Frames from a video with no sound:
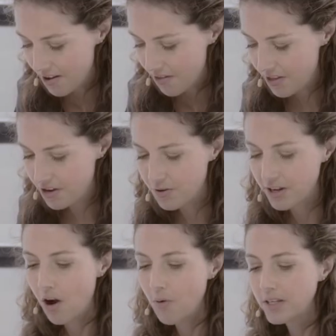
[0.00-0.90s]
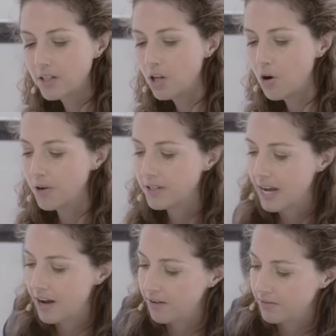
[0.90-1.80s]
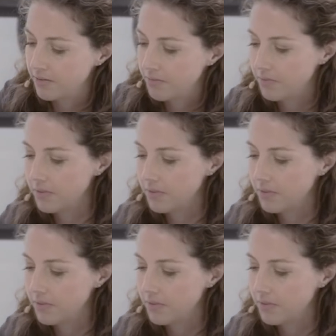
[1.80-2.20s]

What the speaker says: then you can always lower down,